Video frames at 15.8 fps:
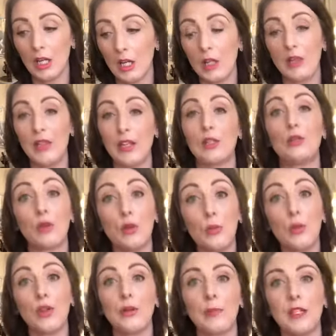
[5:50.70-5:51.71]
then don't
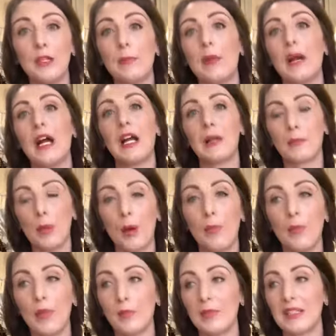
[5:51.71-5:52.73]
put them in a bag, pop
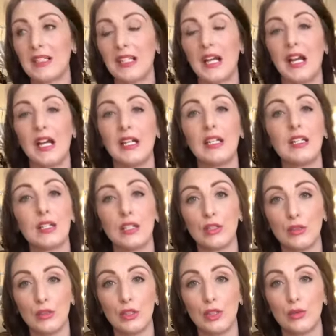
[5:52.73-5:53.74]
them aside, and
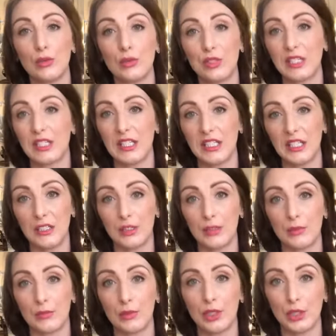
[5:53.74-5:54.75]
you're going to take
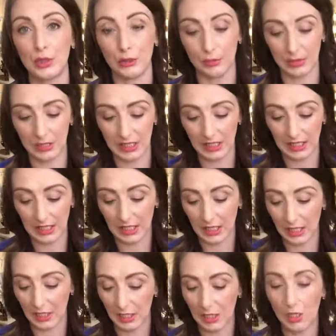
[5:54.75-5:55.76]
them to a
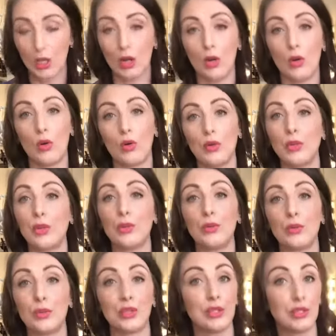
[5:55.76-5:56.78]
tailor, or you're
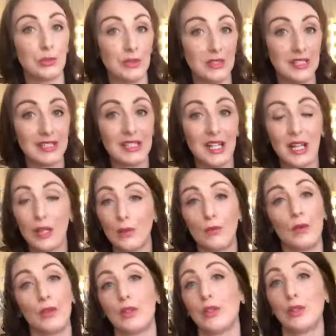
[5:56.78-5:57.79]
going to do it yourself, or
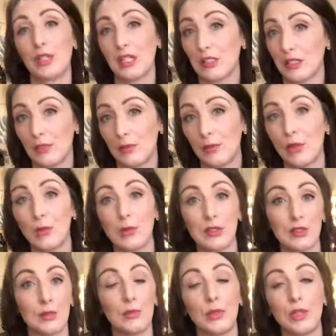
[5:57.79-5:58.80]
you could ask your mom or
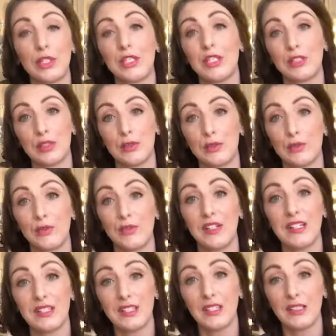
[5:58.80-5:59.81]
somebody to
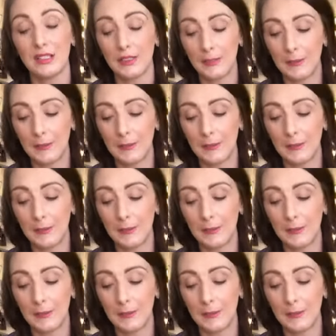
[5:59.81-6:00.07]
fix it.